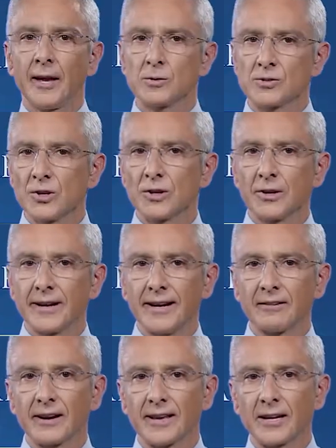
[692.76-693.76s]
He was not on
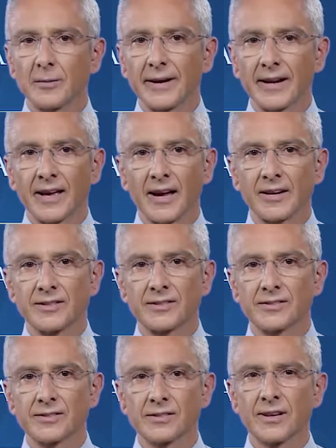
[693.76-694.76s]
any regular
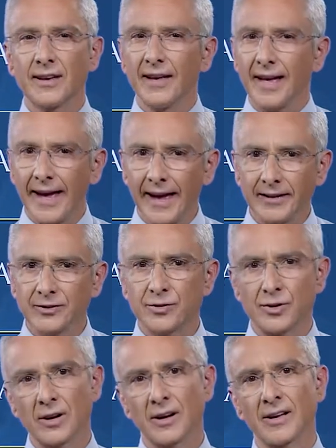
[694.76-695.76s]
medications. He had
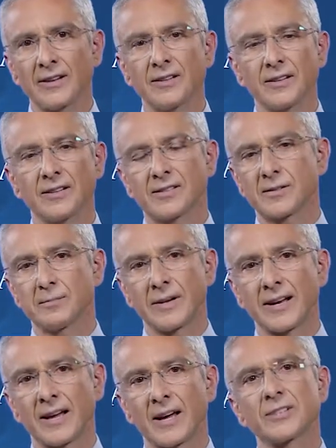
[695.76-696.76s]
tried some
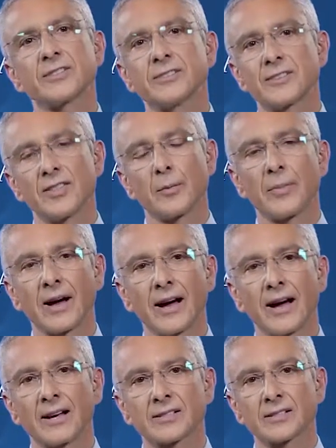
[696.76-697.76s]
medications in the
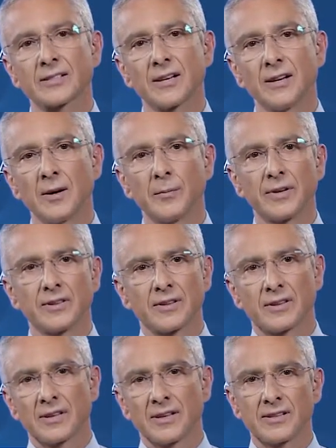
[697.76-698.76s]
past,
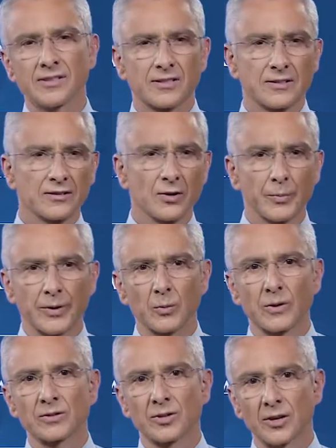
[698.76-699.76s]
but these had not been
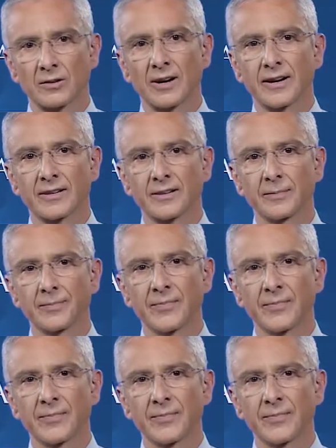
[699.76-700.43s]
well tolerated.